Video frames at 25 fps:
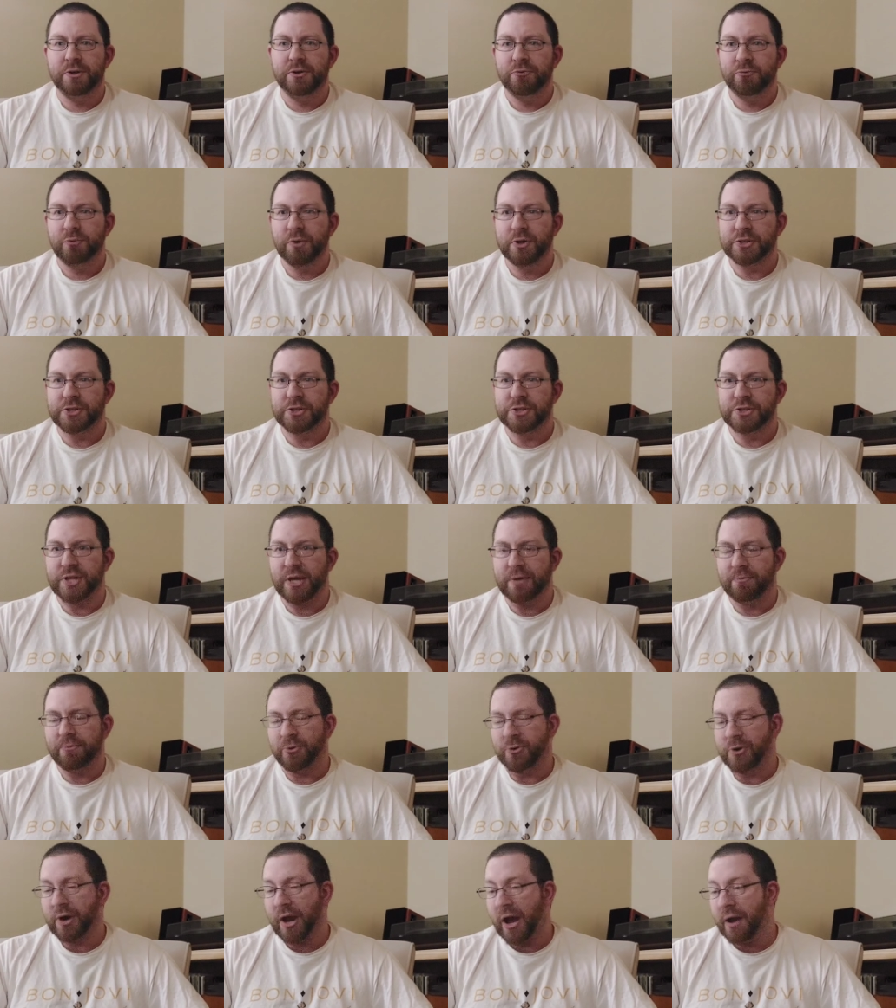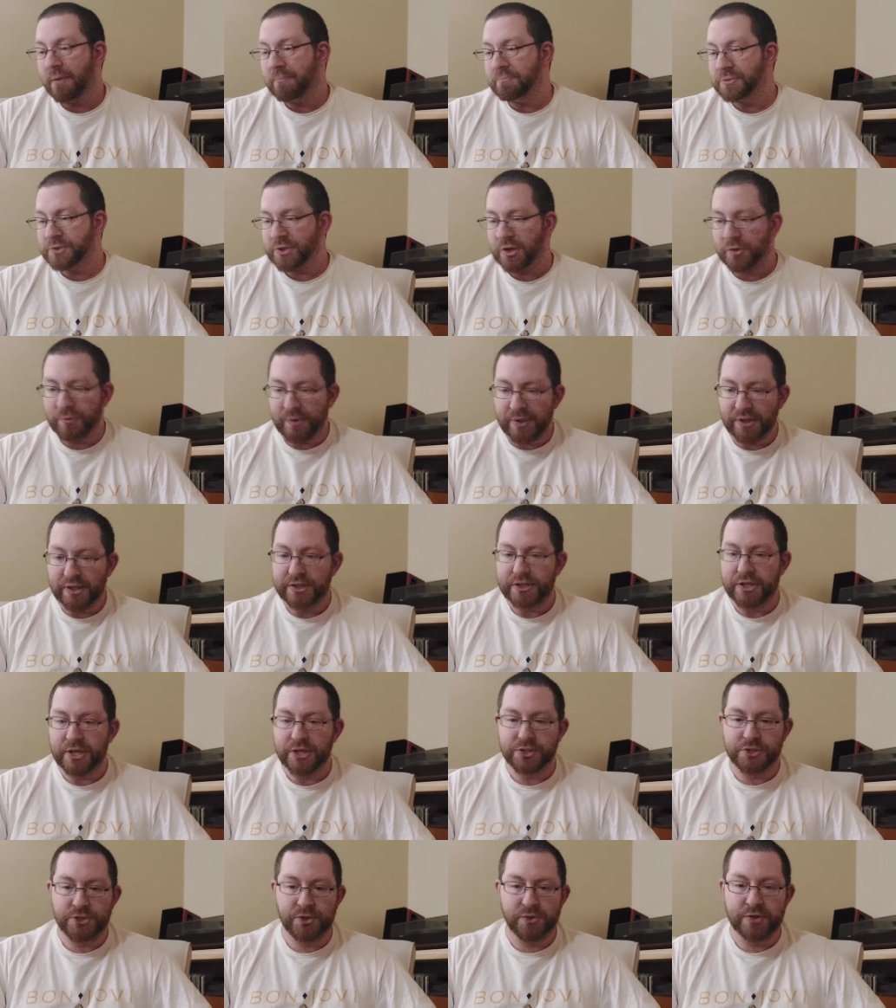Richie Sambora albums, and I really
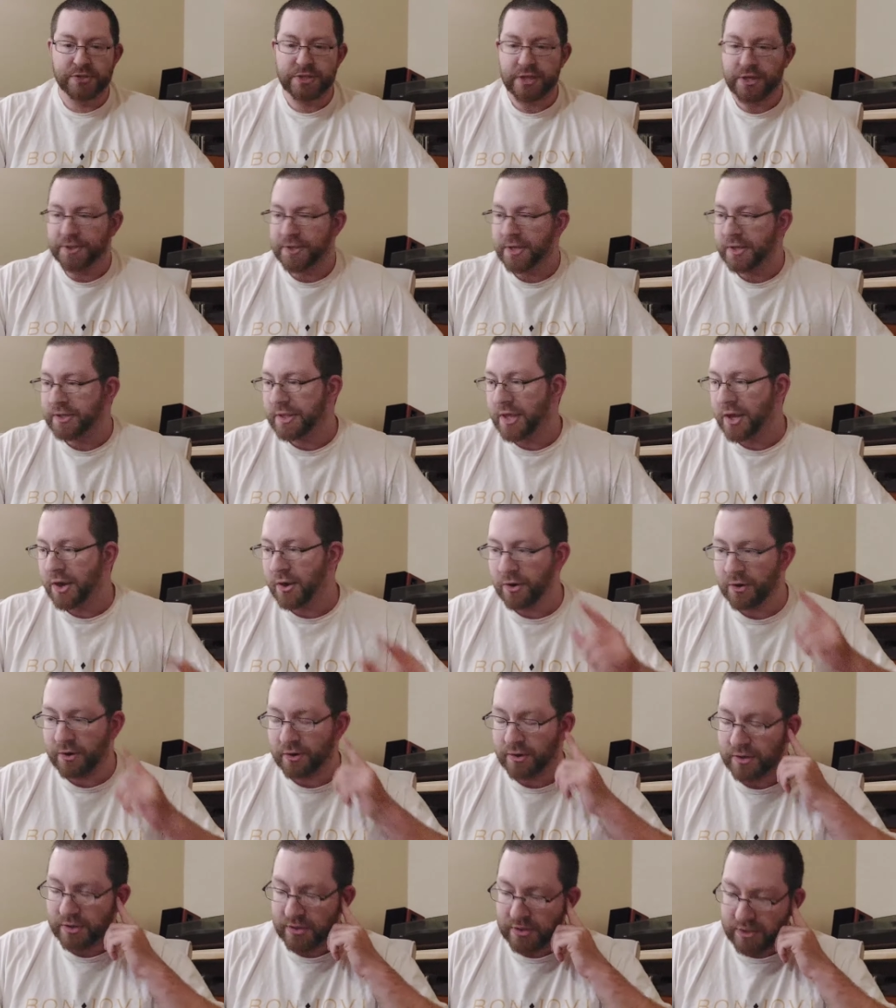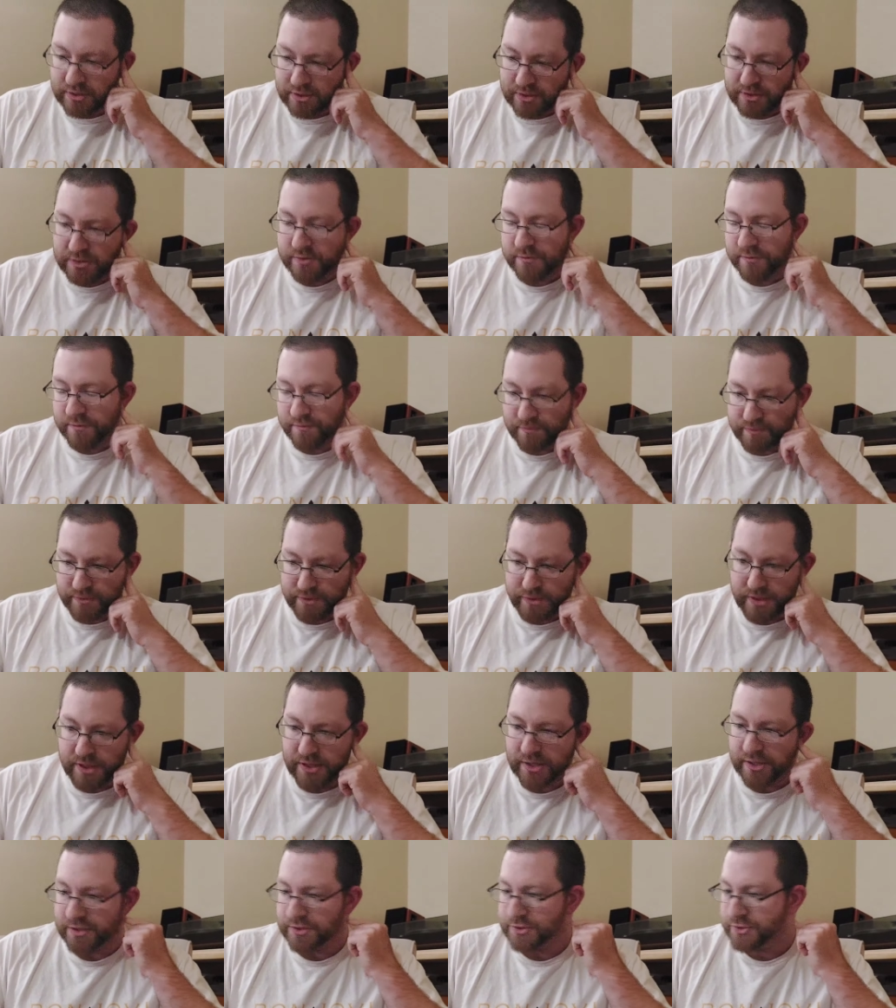need to because I think they are
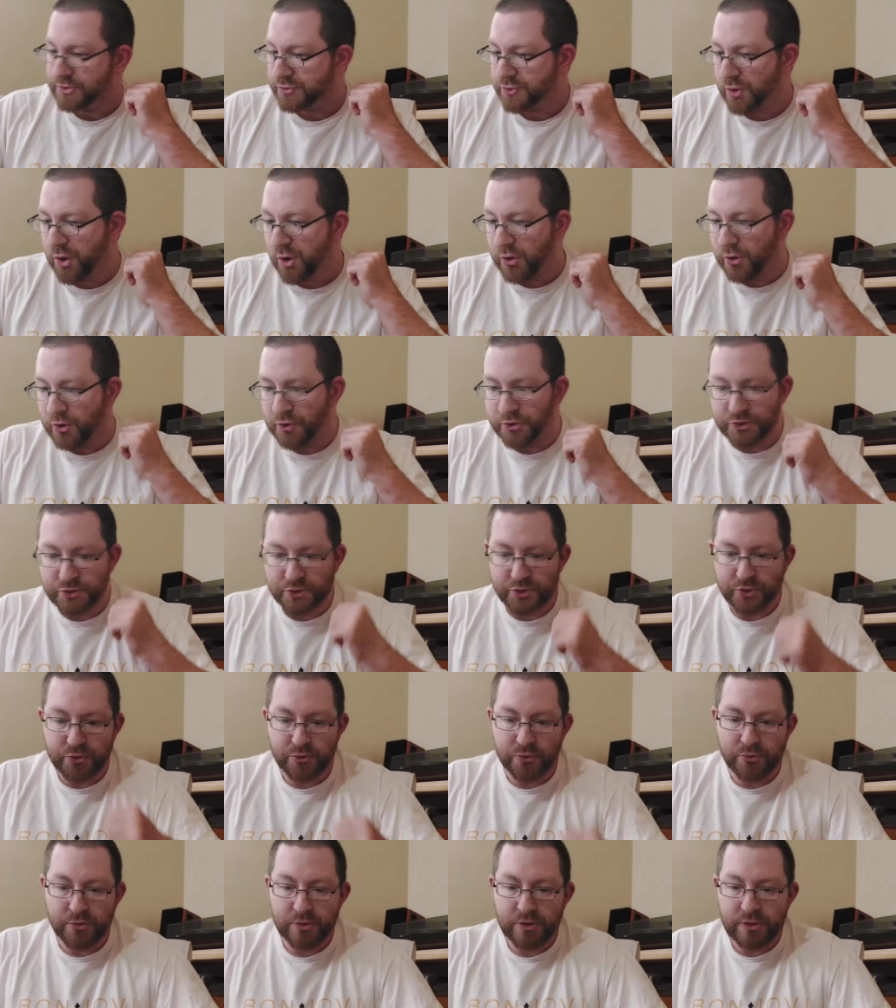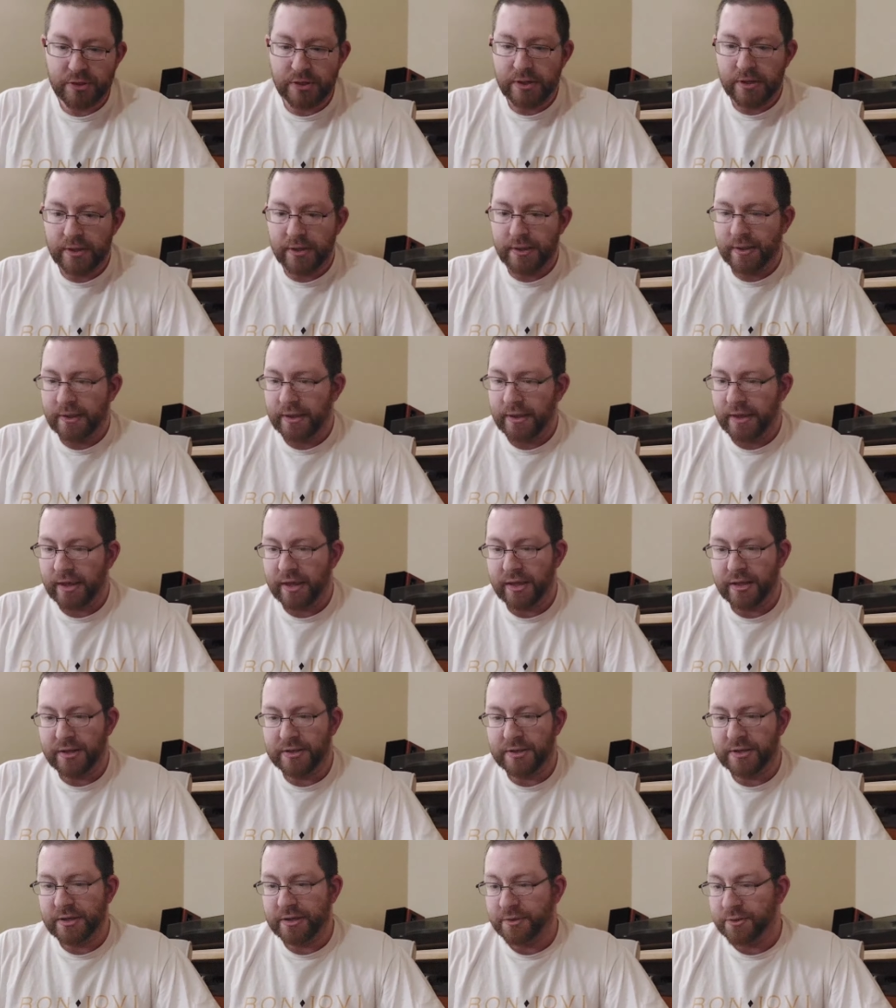the uh, stronger two
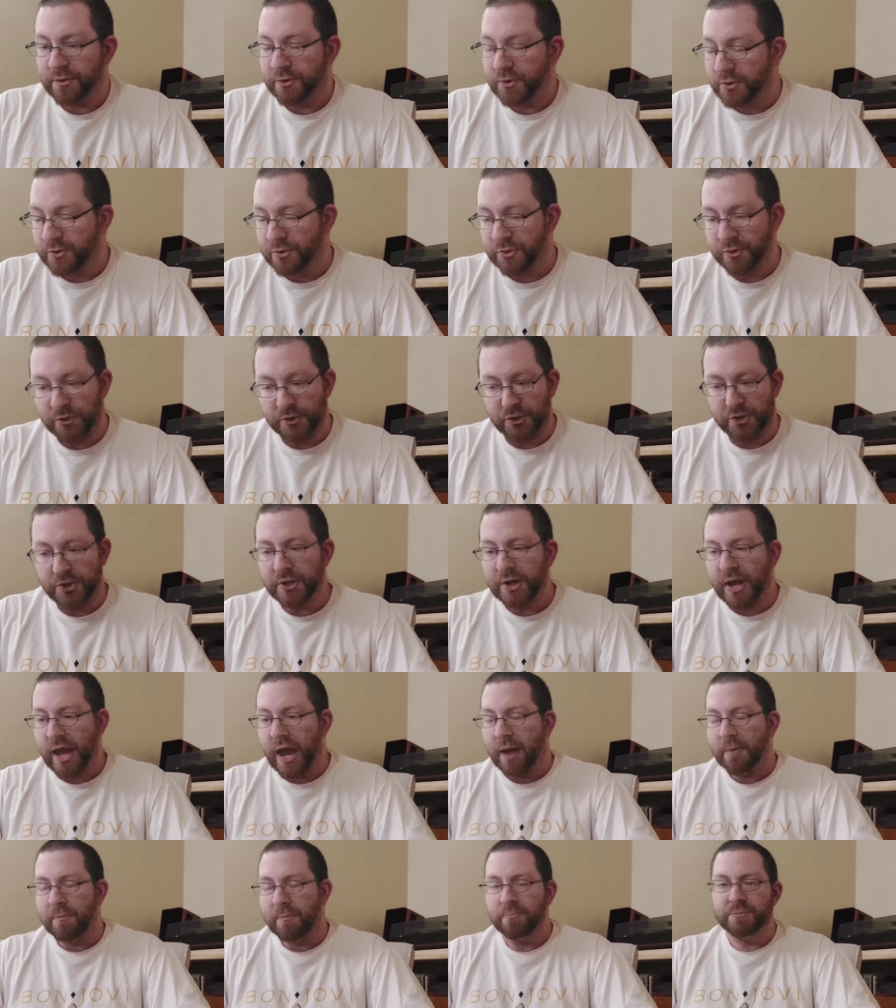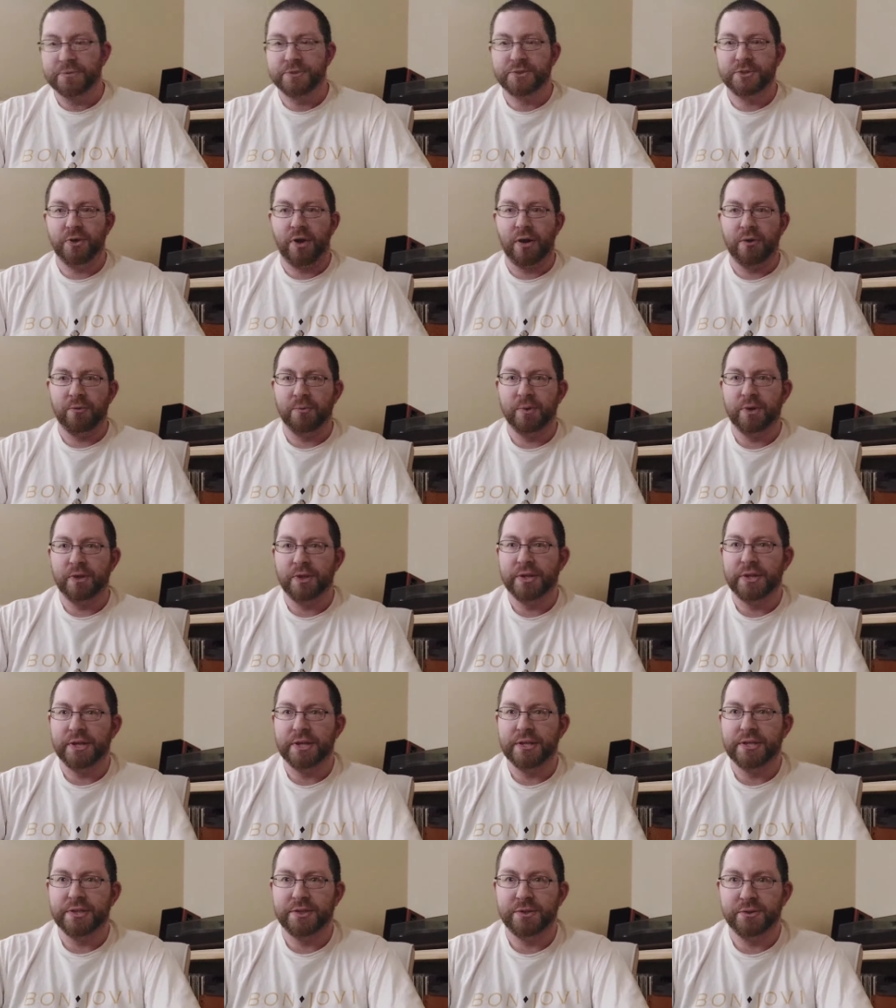and uh, they're, they're good albums so I really
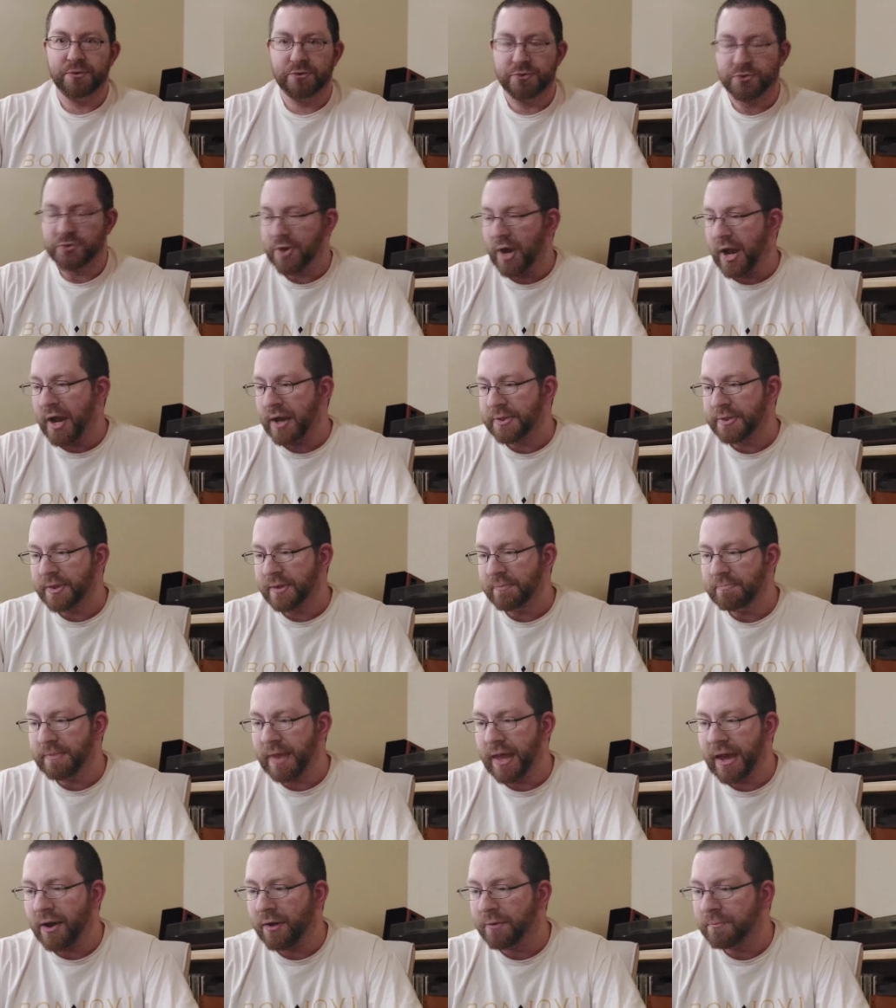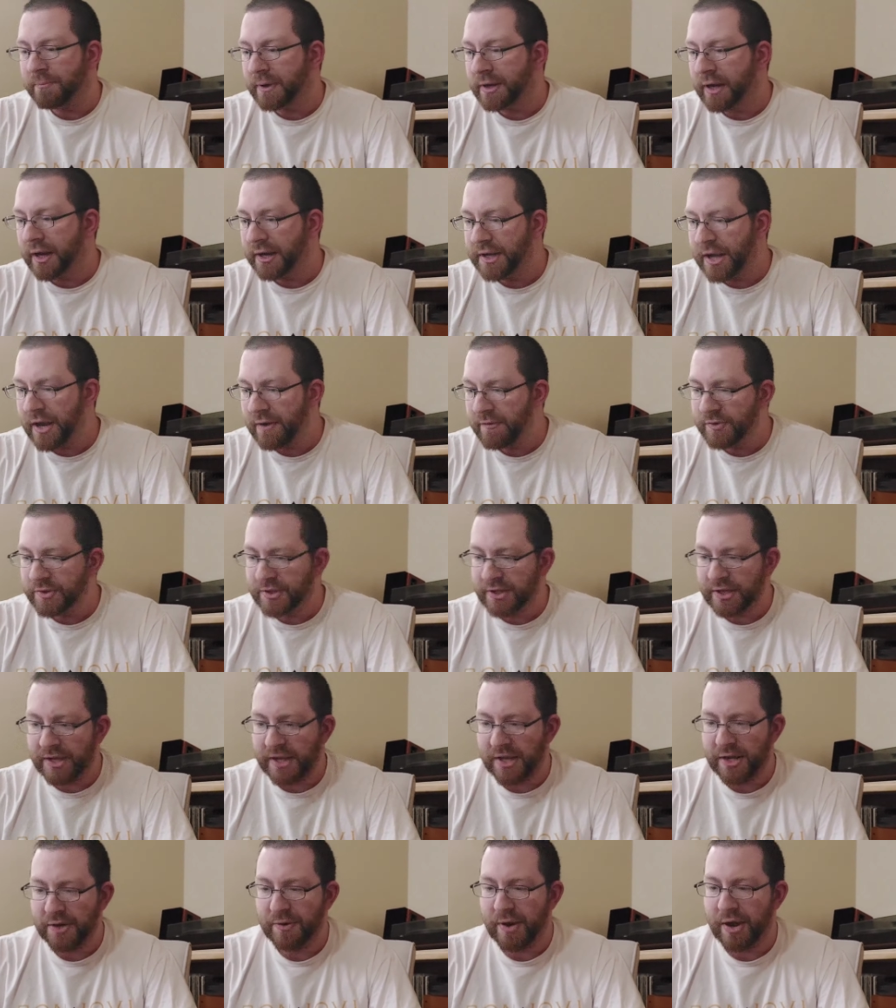need to track them down but I never
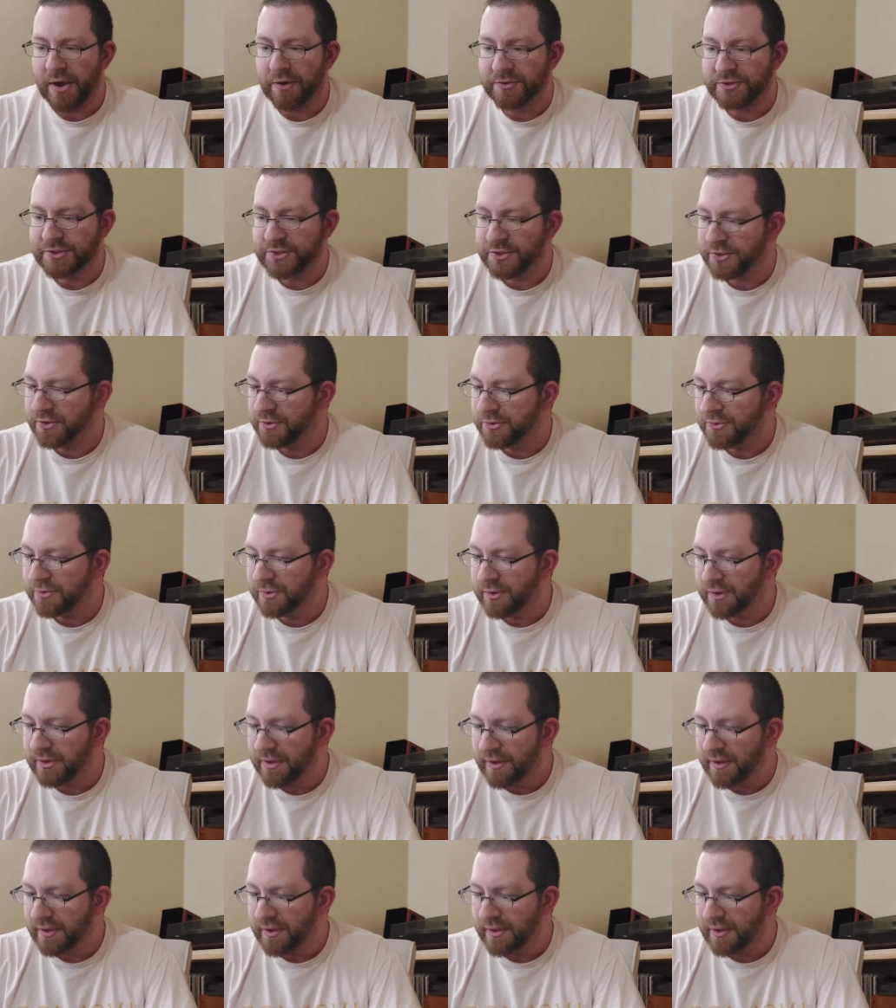did get around to